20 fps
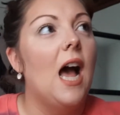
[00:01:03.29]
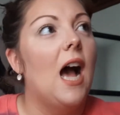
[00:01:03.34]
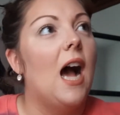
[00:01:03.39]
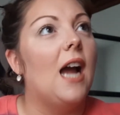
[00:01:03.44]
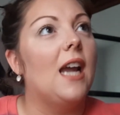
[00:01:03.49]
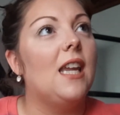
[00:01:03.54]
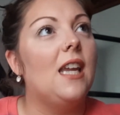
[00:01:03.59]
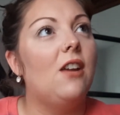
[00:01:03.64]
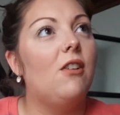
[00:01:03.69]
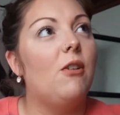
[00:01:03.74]

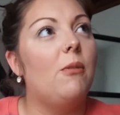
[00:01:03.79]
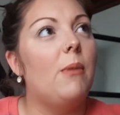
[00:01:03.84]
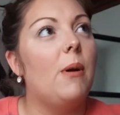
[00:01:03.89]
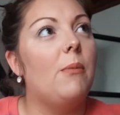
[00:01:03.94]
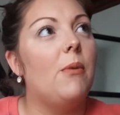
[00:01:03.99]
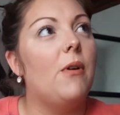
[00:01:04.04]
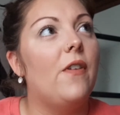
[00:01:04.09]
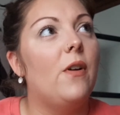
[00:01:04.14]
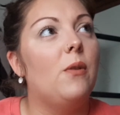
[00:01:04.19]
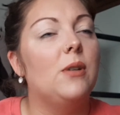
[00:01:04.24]
I can't
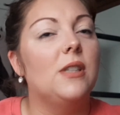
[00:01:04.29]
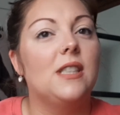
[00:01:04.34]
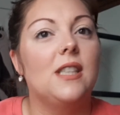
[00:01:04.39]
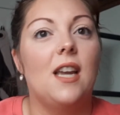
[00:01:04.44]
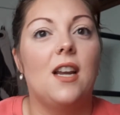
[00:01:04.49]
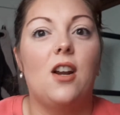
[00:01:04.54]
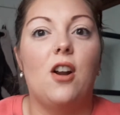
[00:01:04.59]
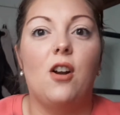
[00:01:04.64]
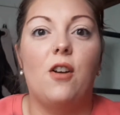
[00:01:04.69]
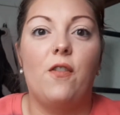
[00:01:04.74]
remember was
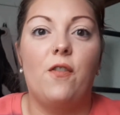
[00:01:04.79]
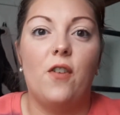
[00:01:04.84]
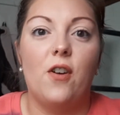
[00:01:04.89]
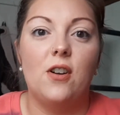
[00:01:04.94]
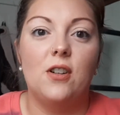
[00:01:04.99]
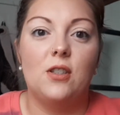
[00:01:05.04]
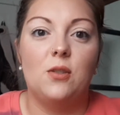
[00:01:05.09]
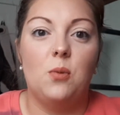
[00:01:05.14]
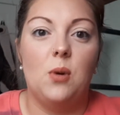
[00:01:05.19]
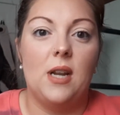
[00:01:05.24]
like her
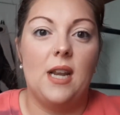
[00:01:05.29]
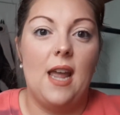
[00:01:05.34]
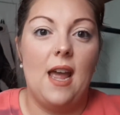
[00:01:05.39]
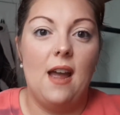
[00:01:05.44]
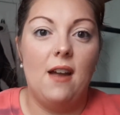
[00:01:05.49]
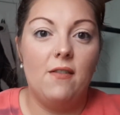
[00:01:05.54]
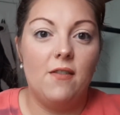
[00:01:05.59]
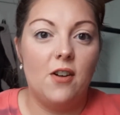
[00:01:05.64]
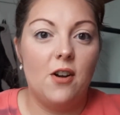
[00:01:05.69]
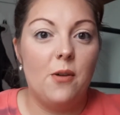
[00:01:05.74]
first one
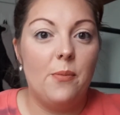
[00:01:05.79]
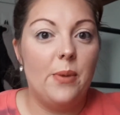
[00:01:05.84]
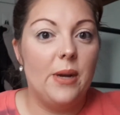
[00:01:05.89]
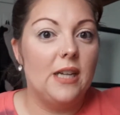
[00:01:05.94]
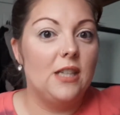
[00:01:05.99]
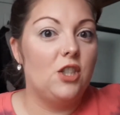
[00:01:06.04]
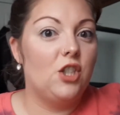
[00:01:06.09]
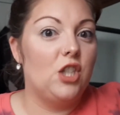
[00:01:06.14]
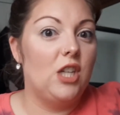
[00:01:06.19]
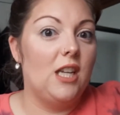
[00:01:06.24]
ever,
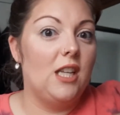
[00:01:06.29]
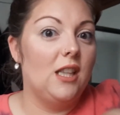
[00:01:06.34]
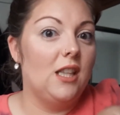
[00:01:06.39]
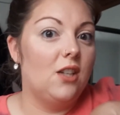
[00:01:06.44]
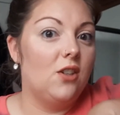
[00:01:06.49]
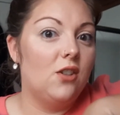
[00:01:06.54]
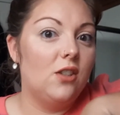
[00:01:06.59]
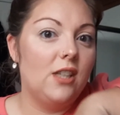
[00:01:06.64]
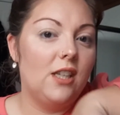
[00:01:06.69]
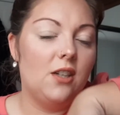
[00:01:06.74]
but she
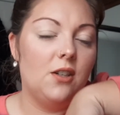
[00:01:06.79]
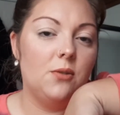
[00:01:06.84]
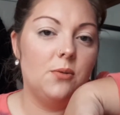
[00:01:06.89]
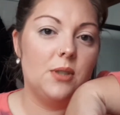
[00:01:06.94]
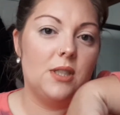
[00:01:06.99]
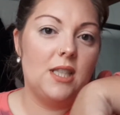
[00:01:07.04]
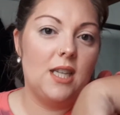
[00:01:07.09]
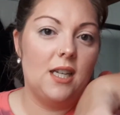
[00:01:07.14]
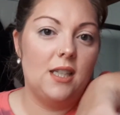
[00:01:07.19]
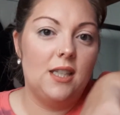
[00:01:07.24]
literally don't
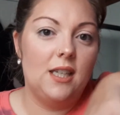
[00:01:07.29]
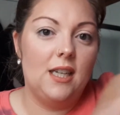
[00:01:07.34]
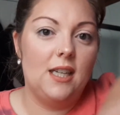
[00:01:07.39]
sell it.